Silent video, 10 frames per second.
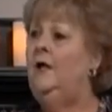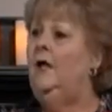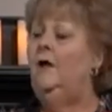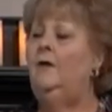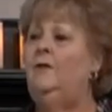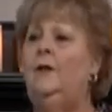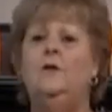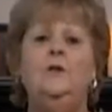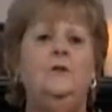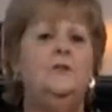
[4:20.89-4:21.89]
there are
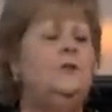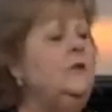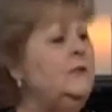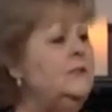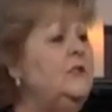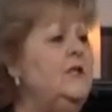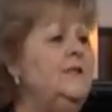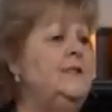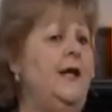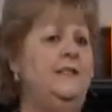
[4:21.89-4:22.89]
new students to the
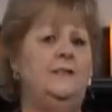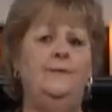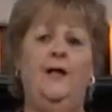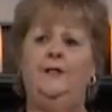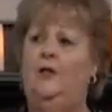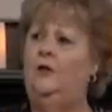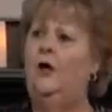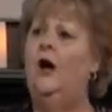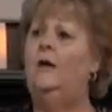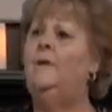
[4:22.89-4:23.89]
science of mind. You know,
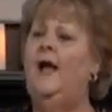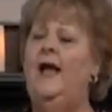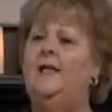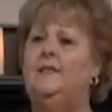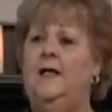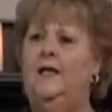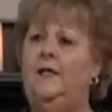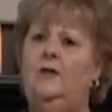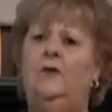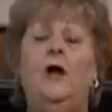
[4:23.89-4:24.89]
karma as a
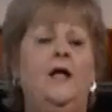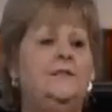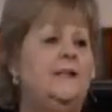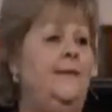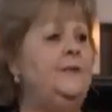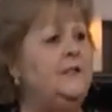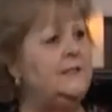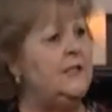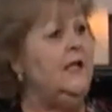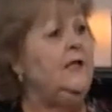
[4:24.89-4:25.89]
Hindu concept
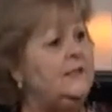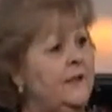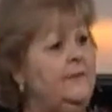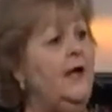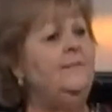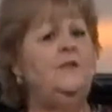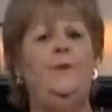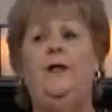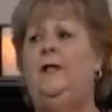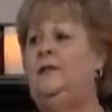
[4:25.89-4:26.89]
is sometimes
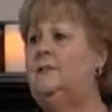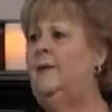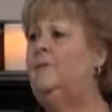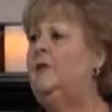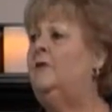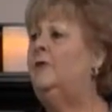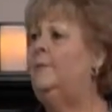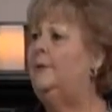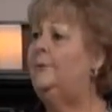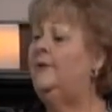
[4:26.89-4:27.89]
bringing something from
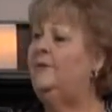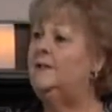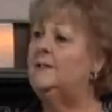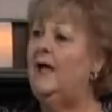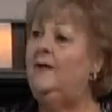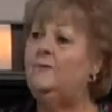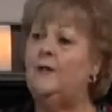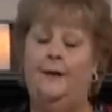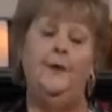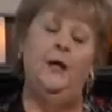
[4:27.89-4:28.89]
a previous
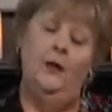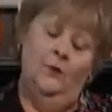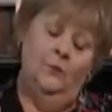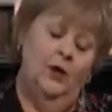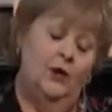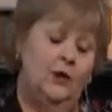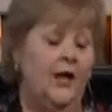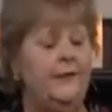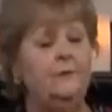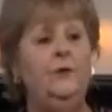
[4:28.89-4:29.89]
lifetime. Well, I
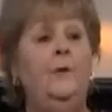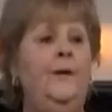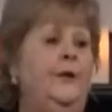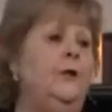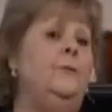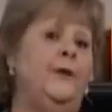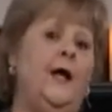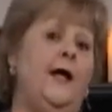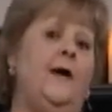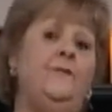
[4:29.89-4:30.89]
don't know about you, but I
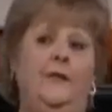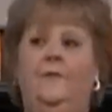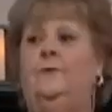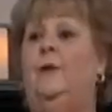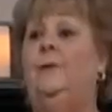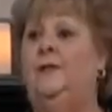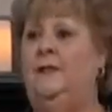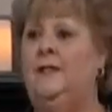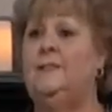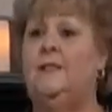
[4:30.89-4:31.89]
have enough trouble in
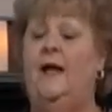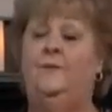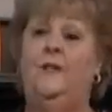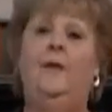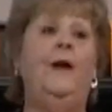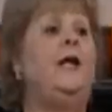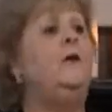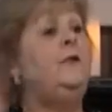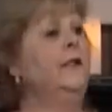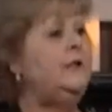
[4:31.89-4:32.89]
this lifetime. I don't
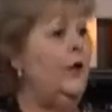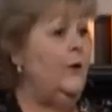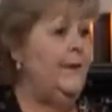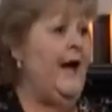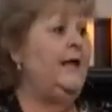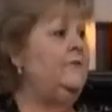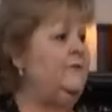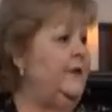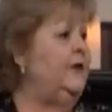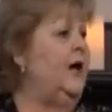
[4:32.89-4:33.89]
need to go back and
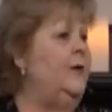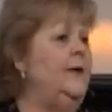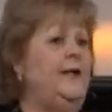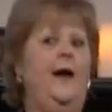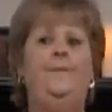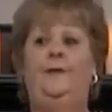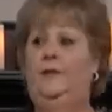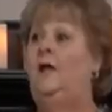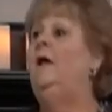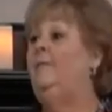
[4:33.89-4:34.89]
figure out what happened
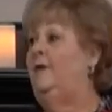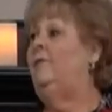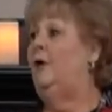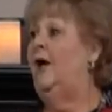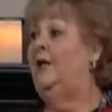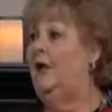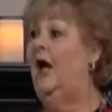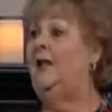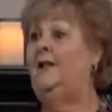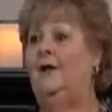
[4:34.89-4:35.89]
before I
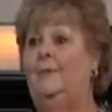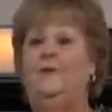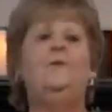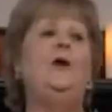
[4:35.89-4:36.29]
got here, before I